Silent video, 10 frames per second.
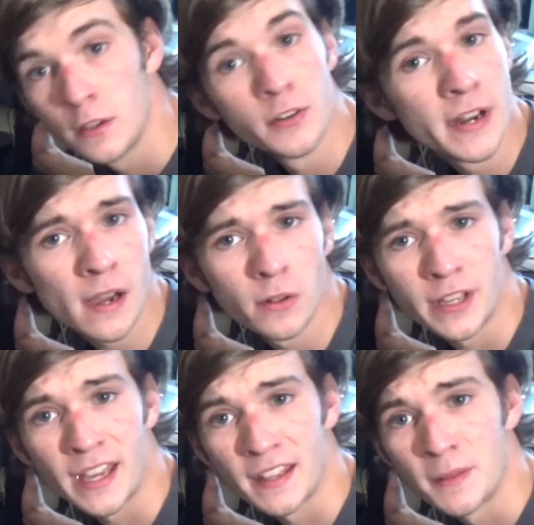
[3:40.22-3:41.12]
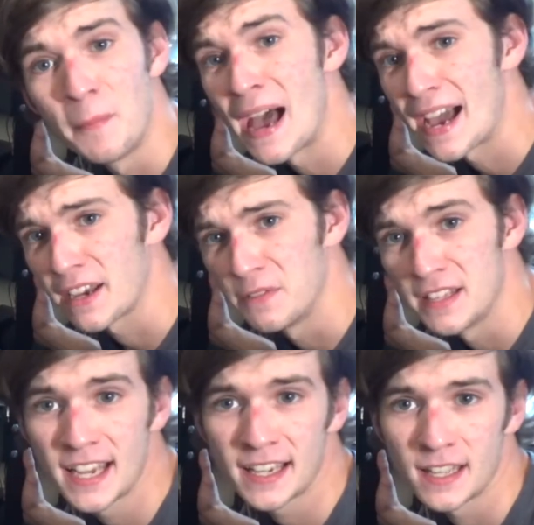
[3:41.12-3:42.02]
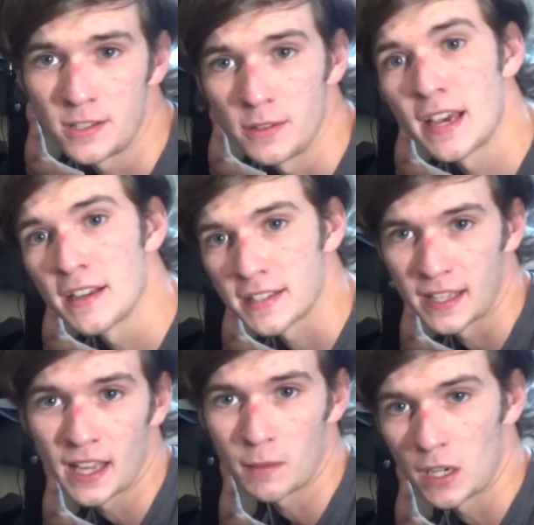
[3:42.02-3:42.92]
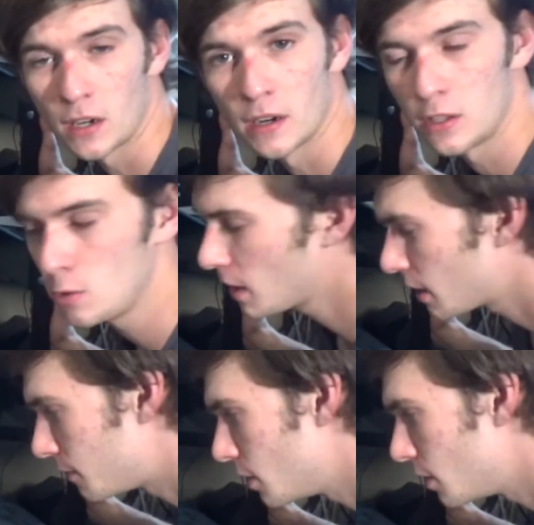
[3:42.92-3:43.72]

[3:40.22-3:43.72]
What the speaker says: You're now looking at the back of the TechHead 2000 gaming cart, and you might have